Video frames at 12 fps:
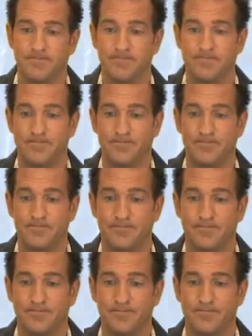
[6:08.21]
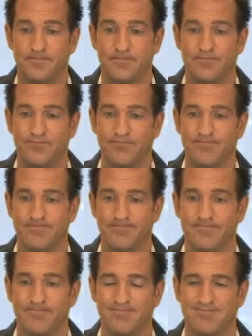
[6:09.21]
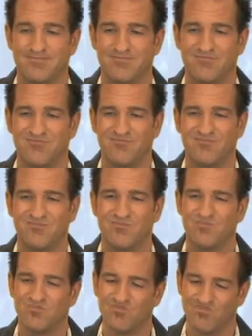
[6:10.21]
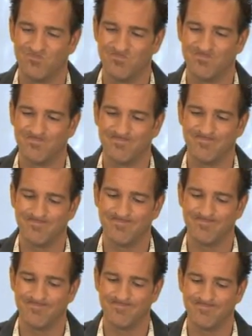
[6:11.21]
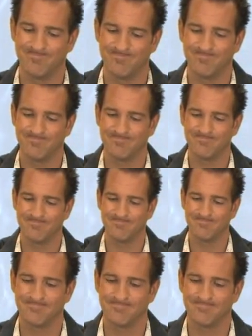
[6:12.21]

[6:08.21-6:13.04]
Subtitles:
Nobody speaks.